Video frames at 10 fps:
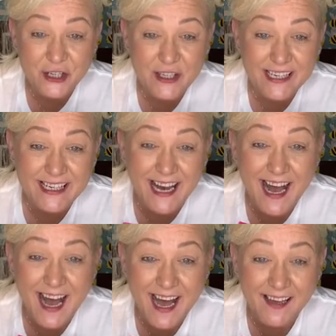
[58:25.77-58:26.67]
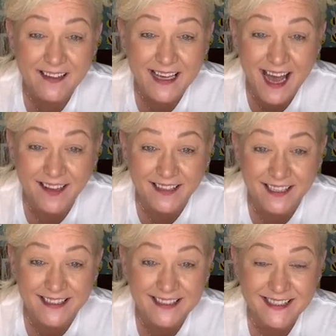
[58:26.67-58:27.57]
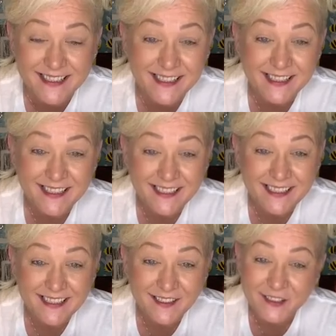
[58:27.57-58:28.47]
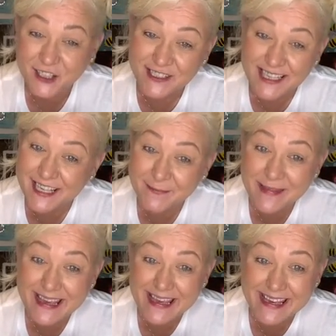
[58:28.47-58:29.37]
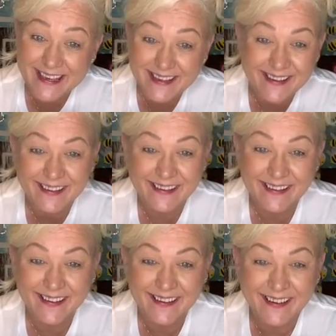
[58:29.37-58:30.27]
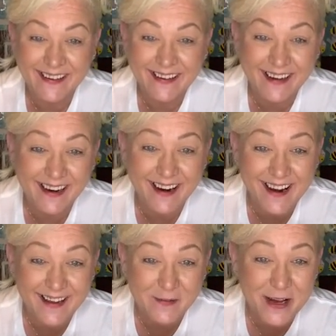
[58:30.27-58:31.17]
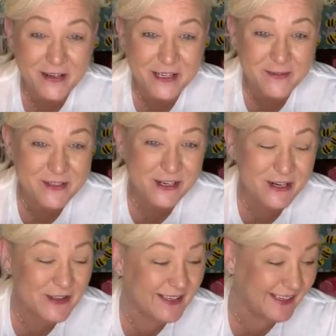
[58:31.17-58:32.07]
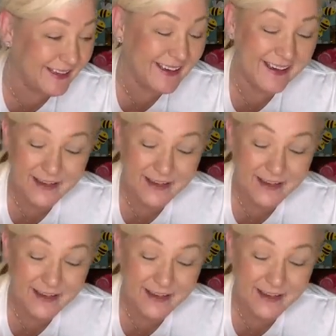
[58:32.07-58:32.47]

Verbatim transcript: Shirley Co Collins. Shirley she says Collins. Me. All right. Welcome, Shirley. Shirley.